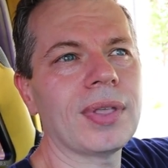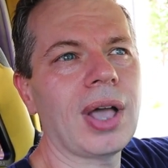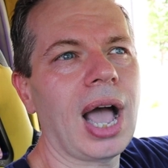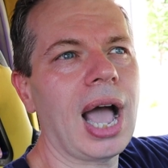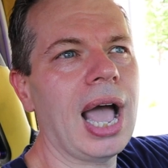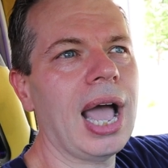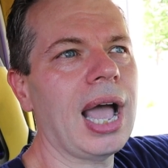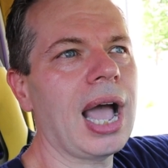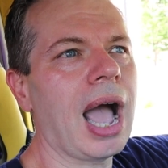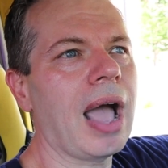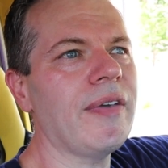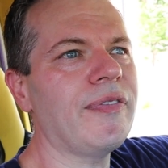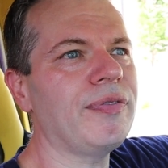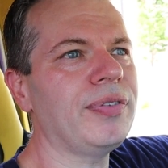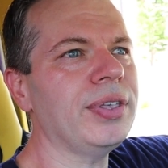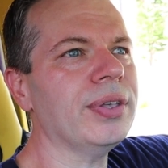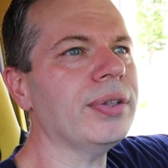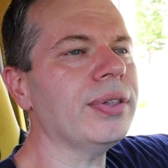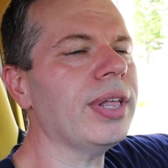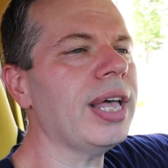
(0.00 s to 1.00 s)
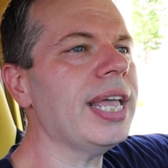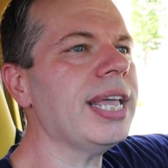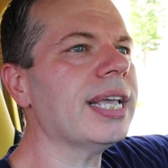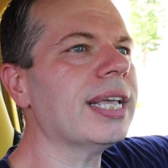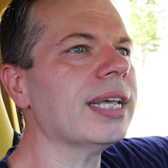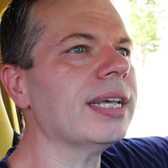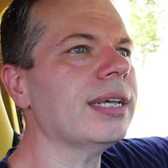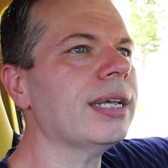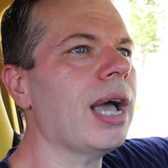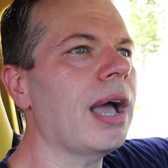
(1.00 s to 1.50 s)
I, I feel
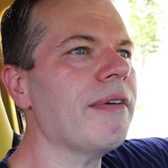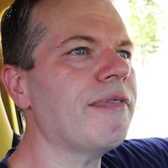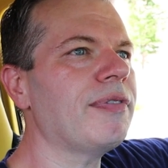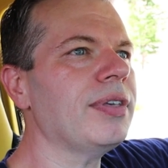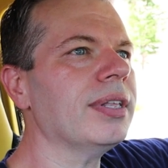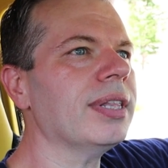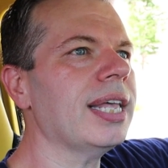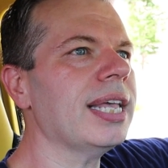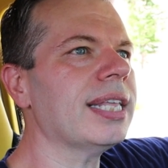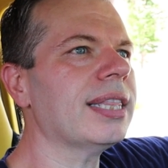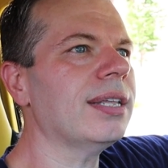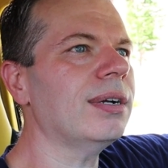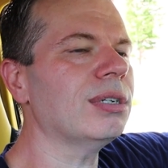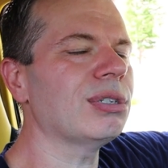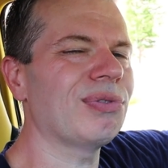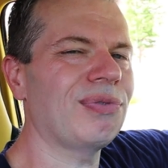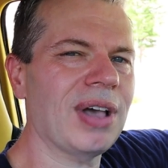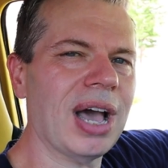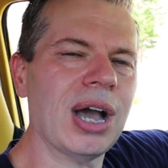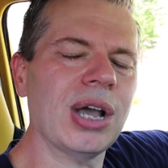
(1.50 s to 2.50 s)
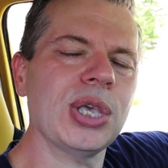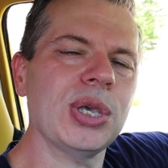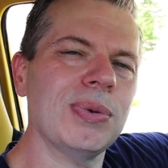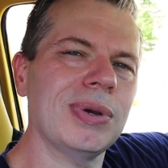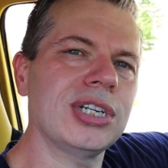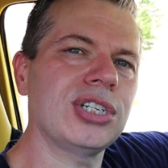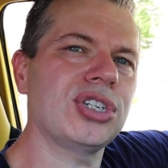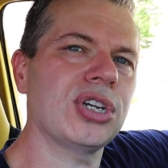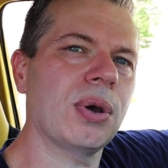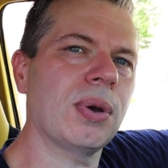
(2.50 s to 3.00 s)
like I feel like there's value
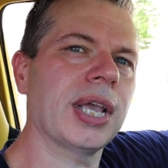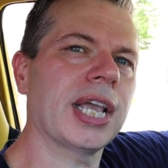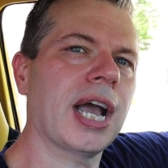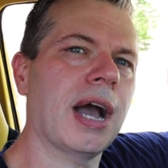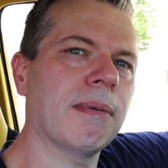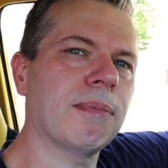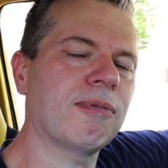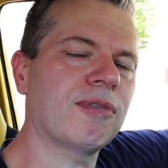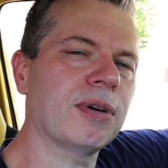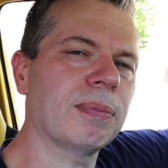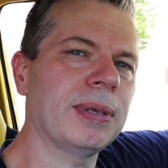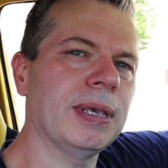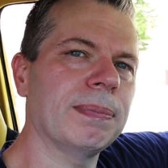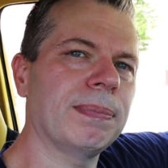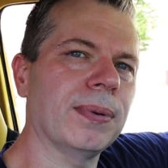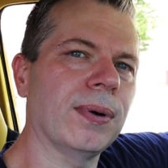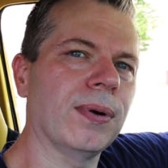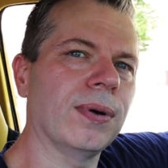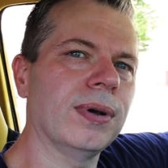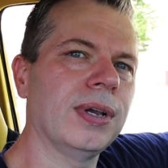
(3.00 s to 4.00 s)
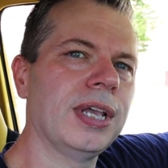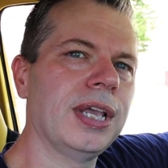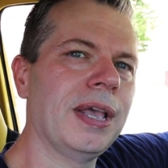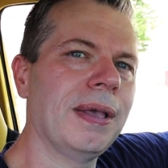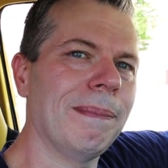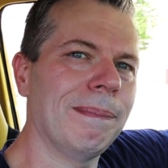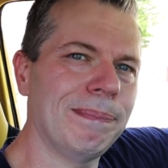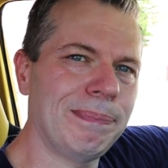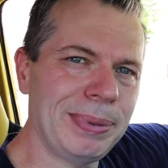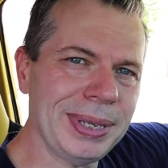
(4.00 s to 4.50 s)
in showing up for people,
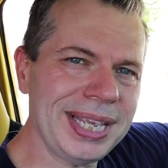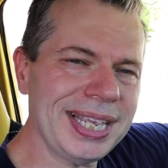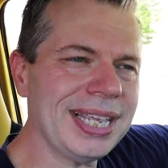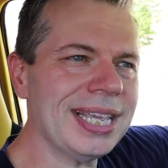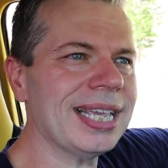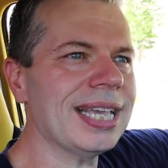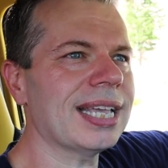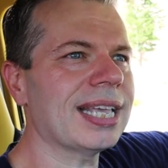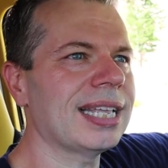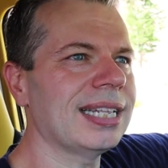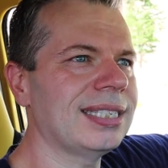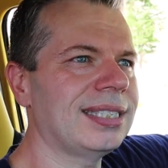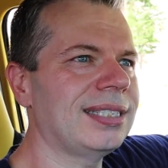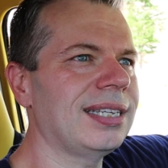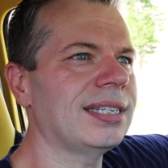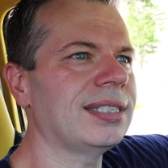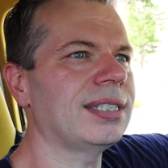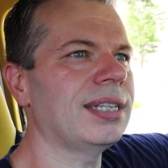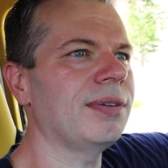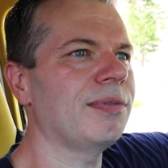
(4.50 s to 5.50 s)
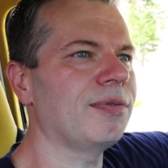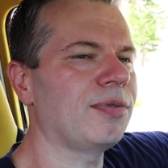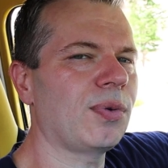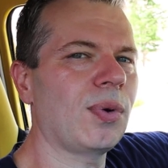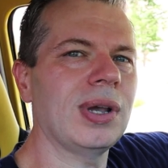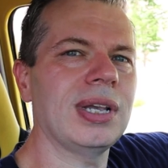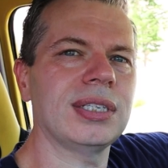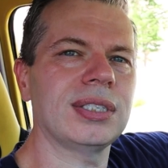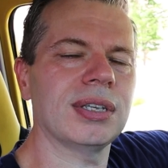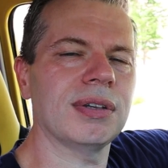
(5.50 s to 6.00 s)
being a consistent
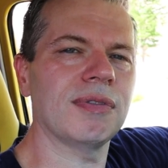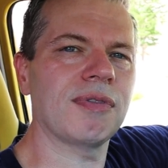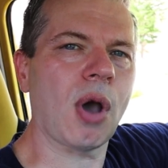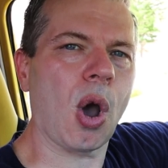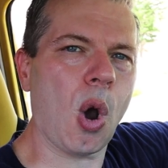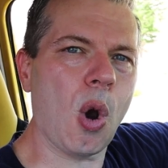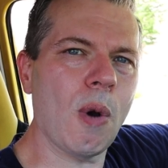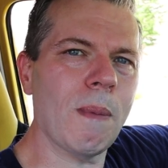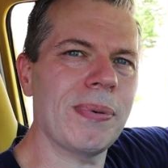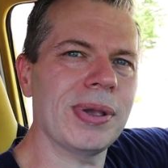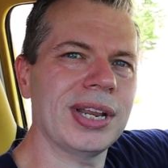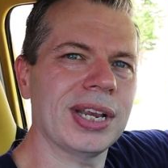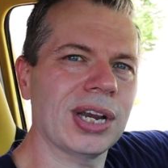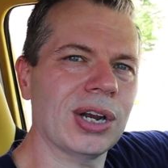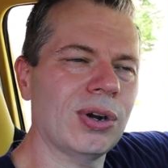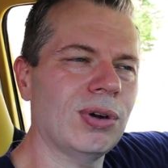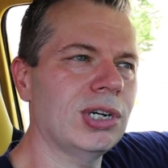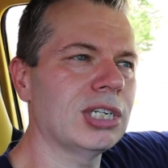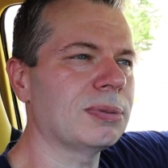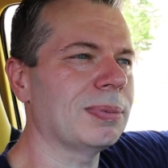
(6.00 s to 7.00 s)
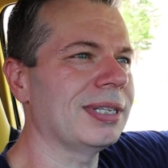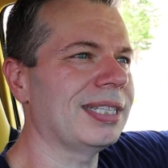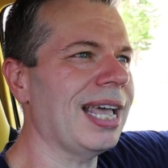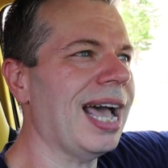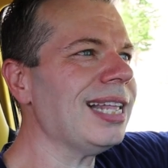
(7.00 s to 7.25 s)
voice of hope and encouragement.